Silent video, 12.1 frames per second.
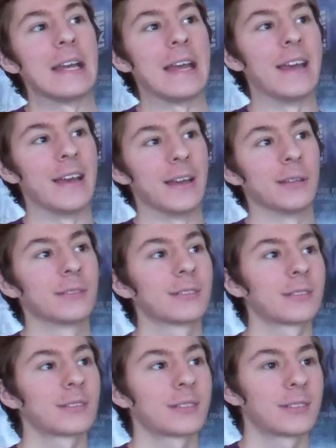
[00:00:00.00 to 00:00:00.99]
And
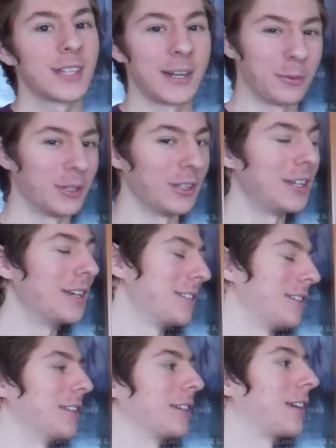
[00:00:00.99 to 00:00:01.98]
that really
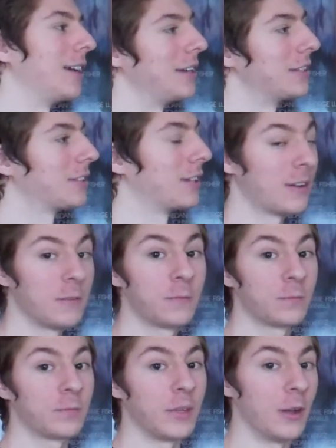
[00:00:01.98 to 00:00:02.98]
isn't the case. And
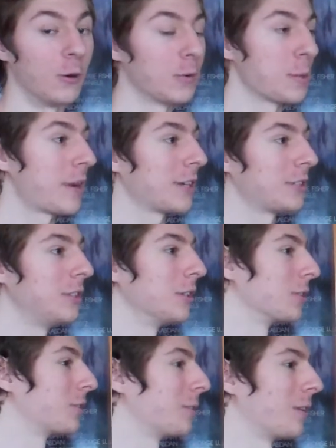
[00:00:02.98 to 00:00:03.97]
over the past
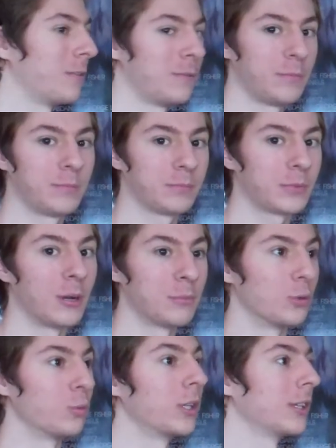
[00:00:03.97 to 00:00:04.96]
year or so, I've come
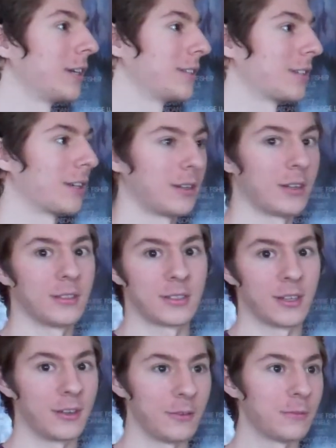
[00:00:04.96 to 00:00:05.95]
to realize that as
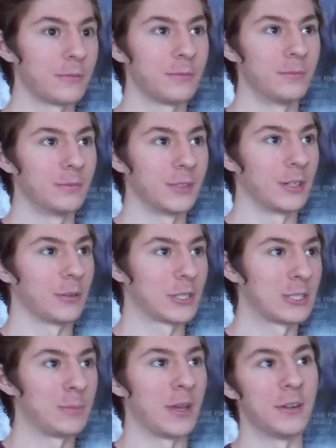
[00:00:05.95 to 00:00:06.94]
I've, you know,
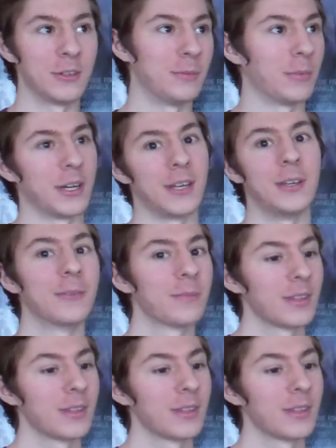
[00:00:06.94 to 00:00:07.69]
expanded my